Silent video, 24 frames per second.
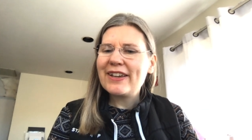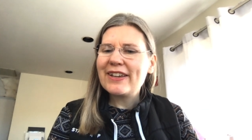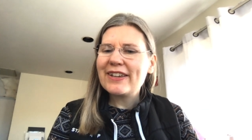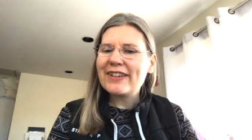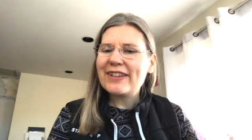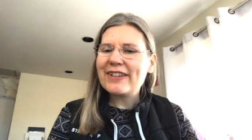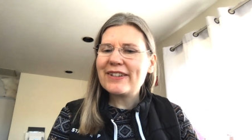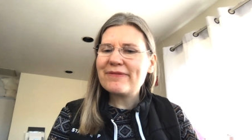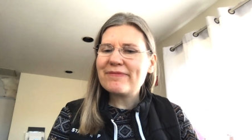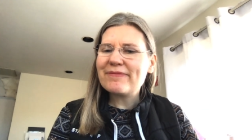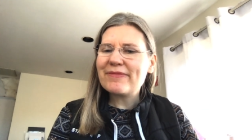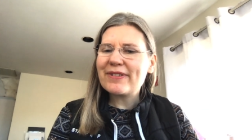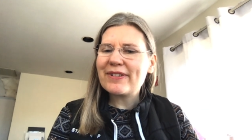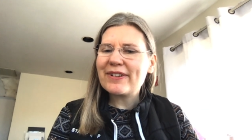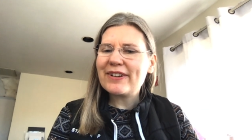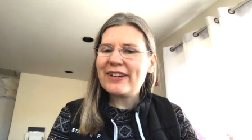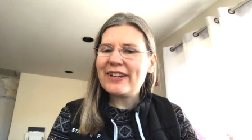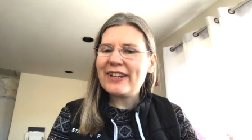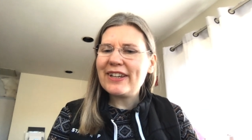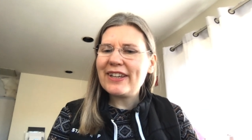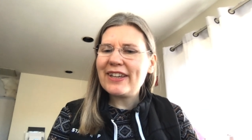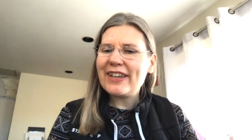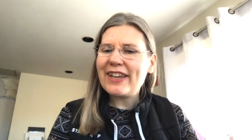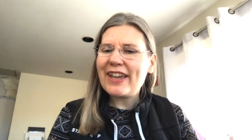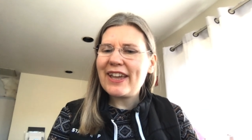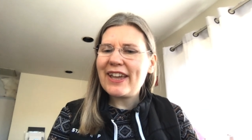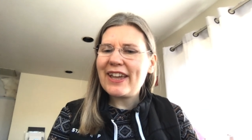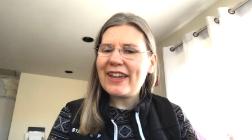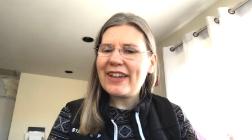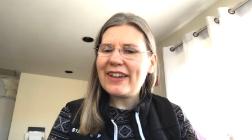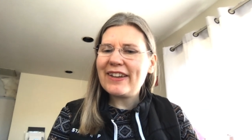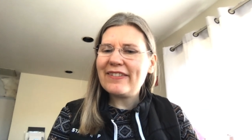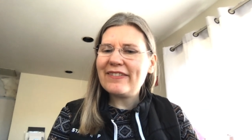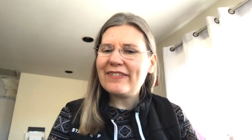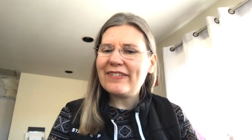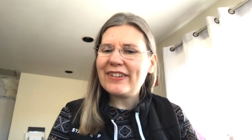Good morning,
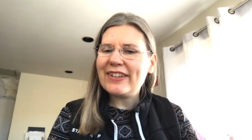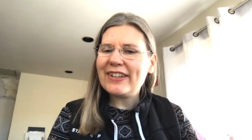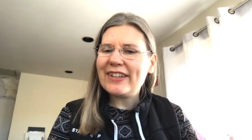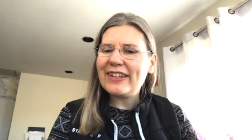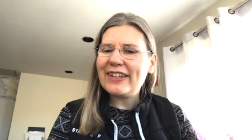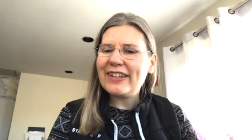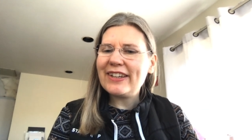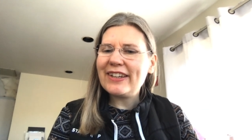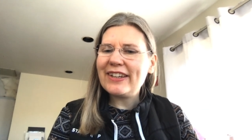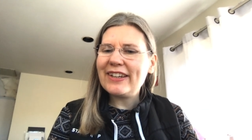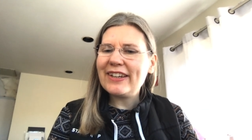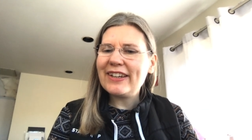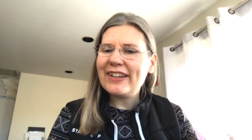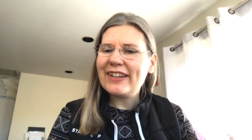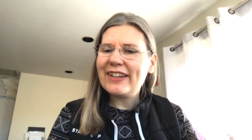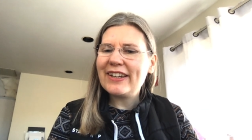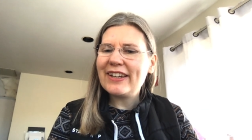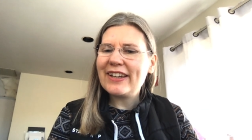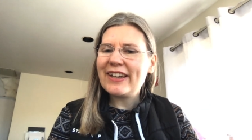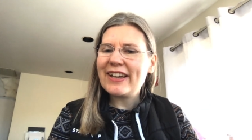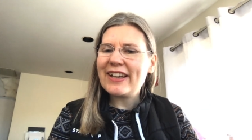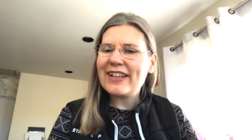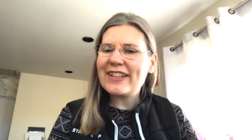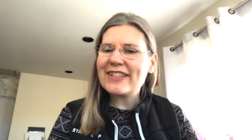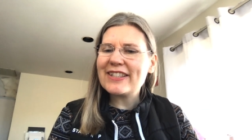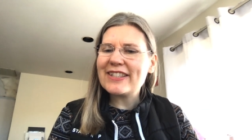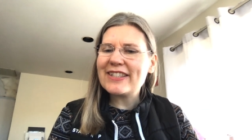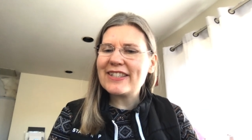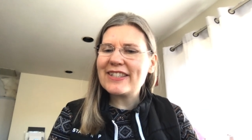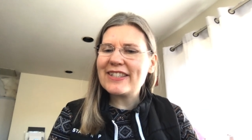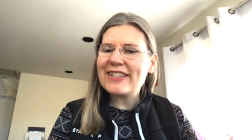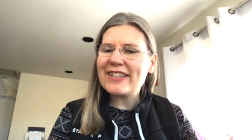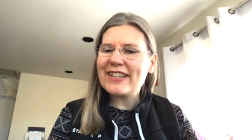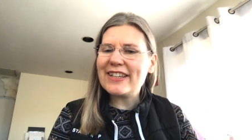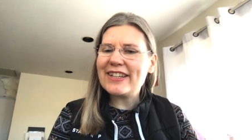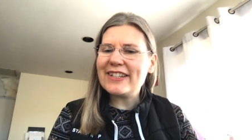Amy and
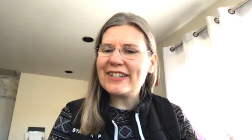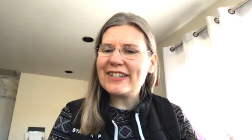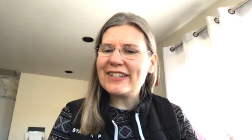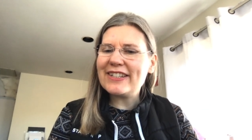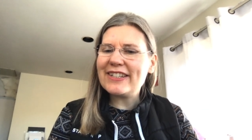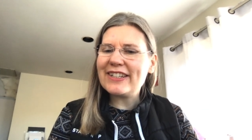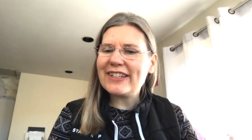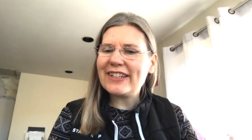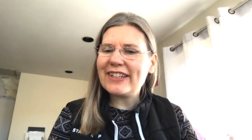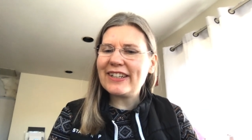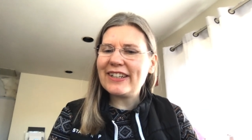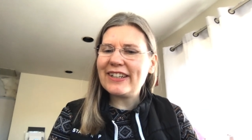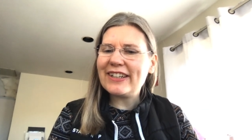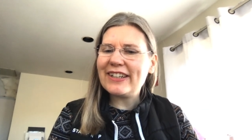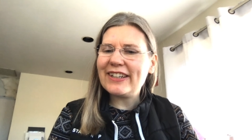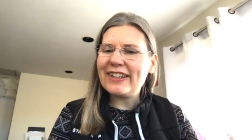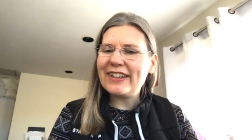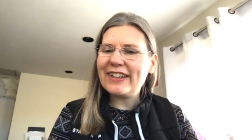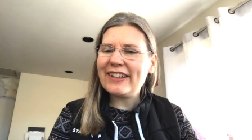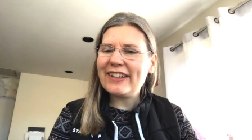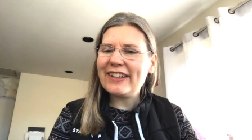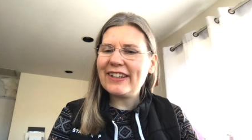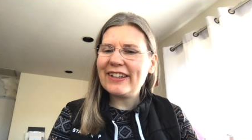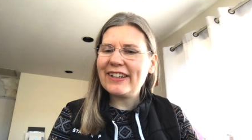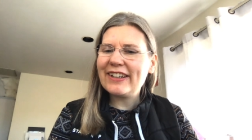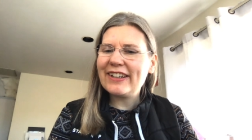Cindy